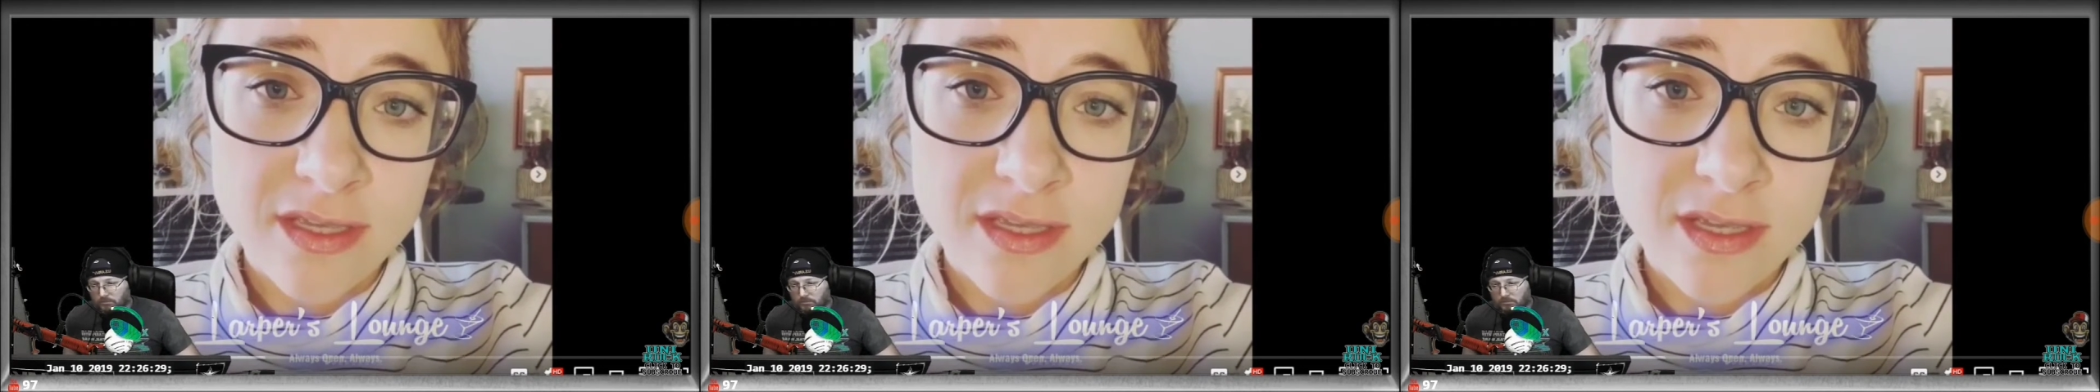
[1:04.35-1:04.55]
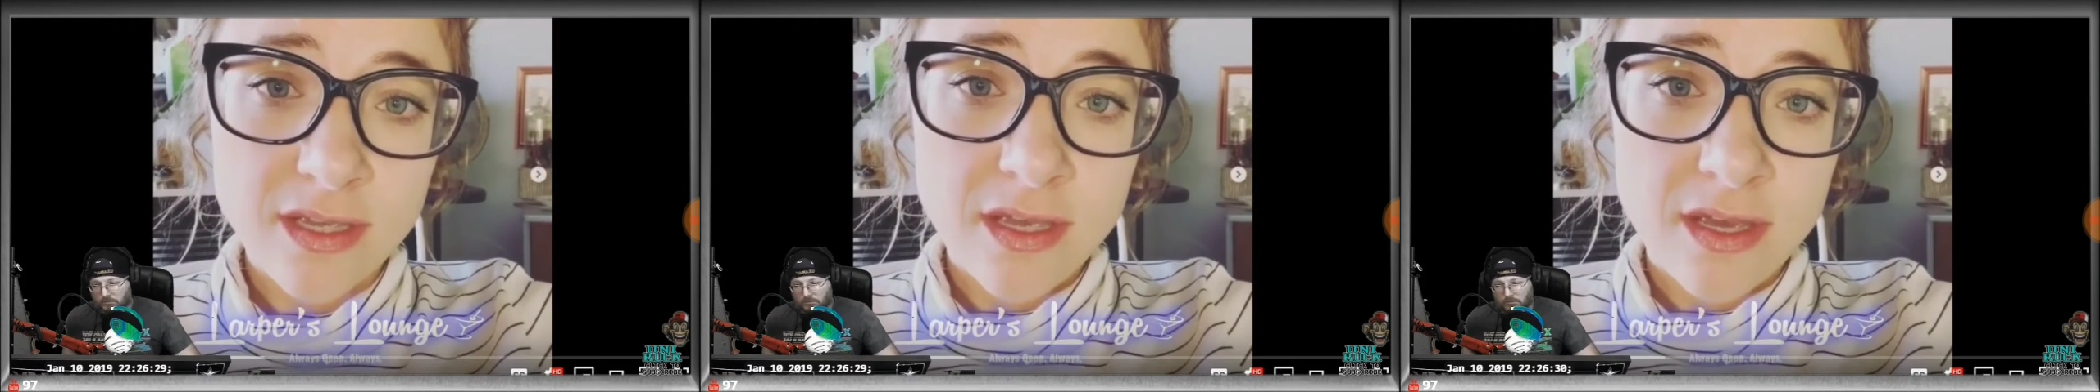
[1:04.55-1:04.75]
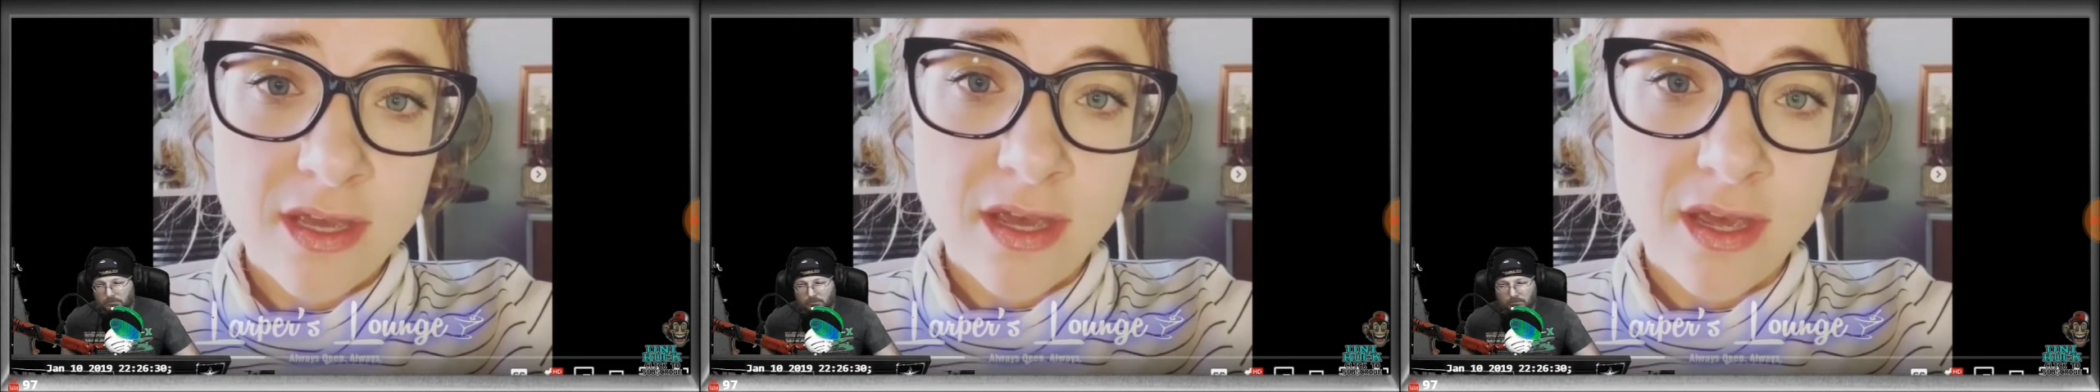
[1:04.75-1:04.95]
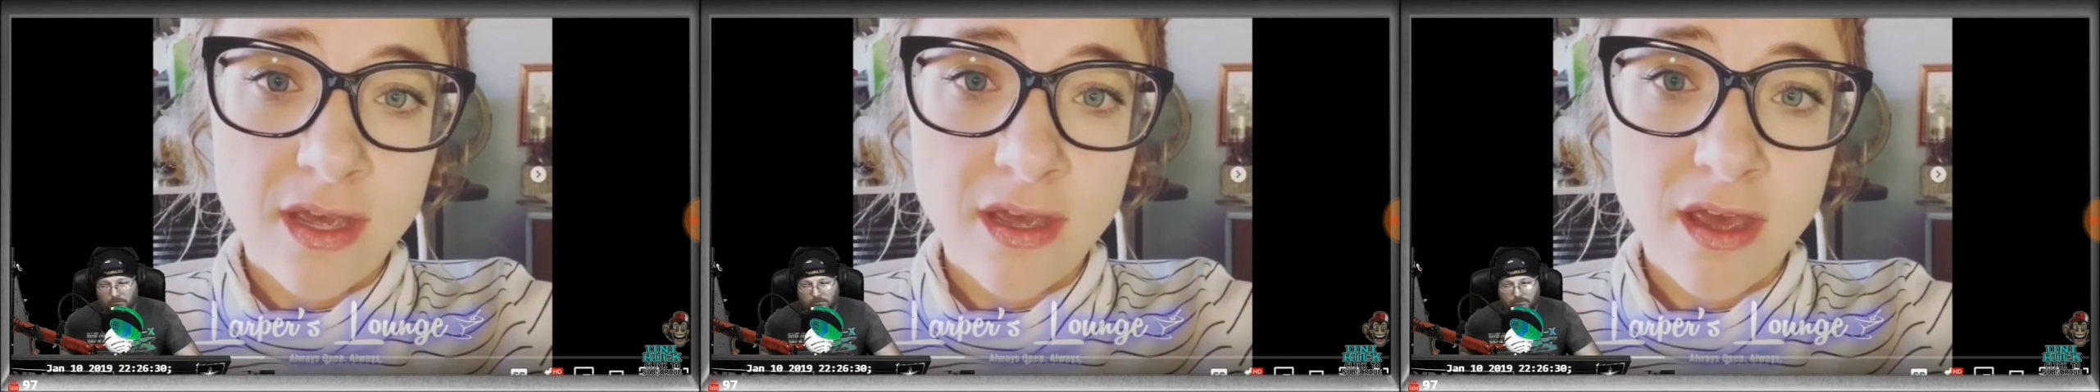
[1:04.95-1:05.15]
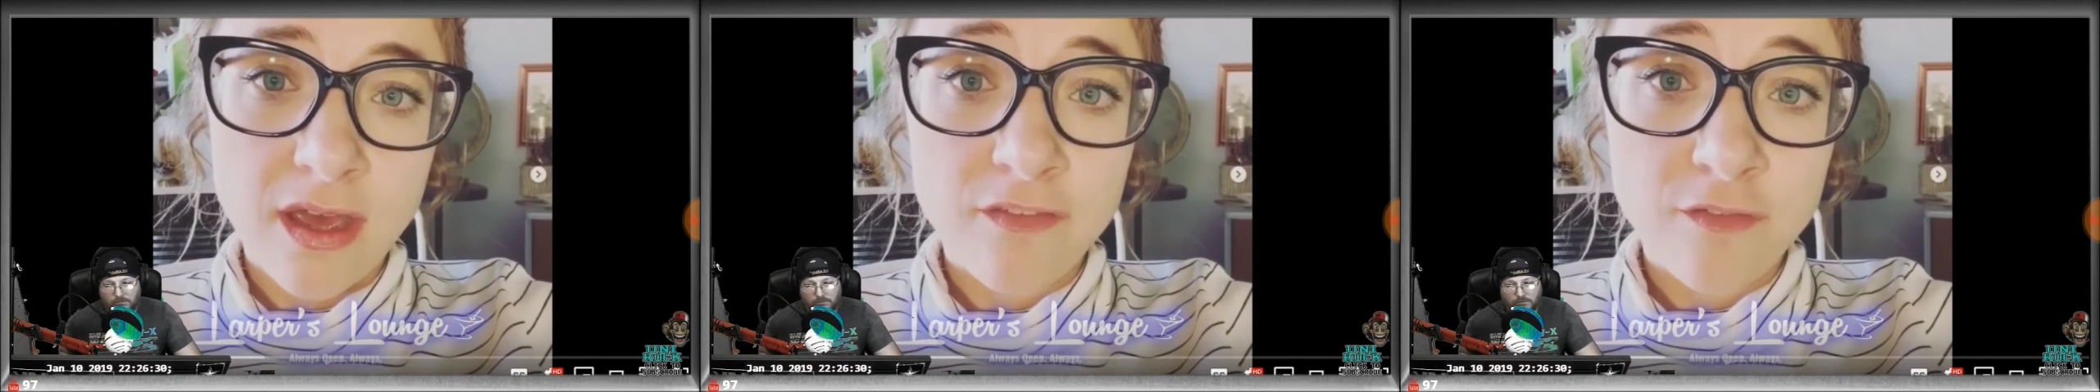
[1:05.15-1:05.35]

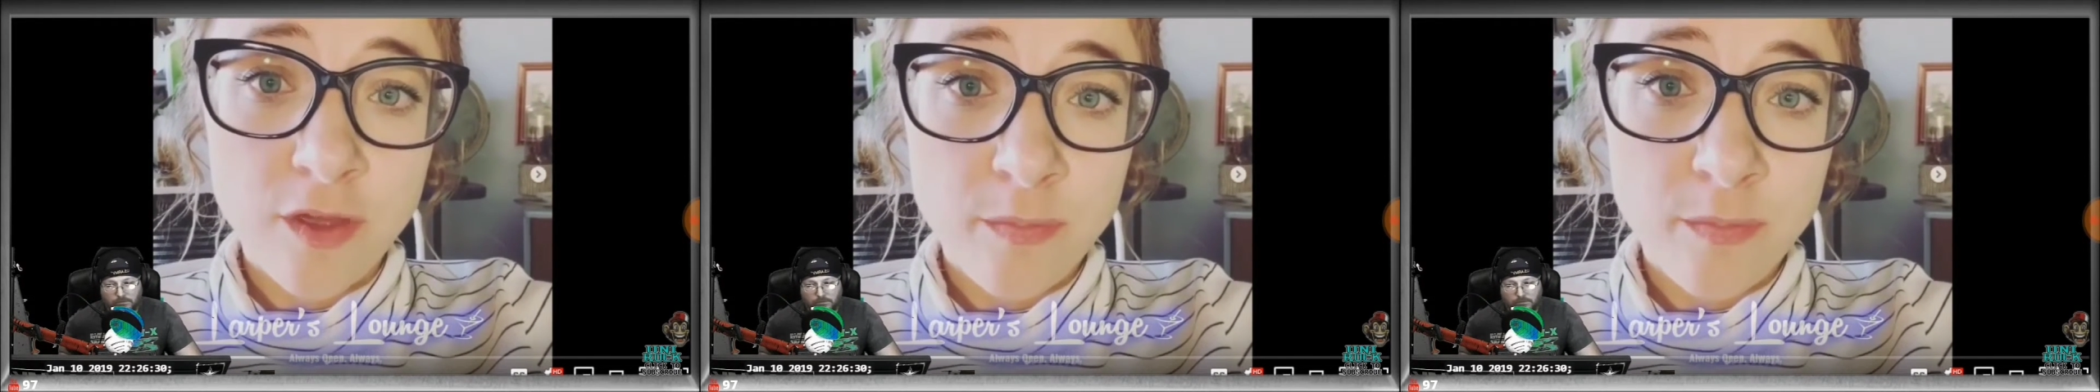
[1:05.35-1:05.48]
of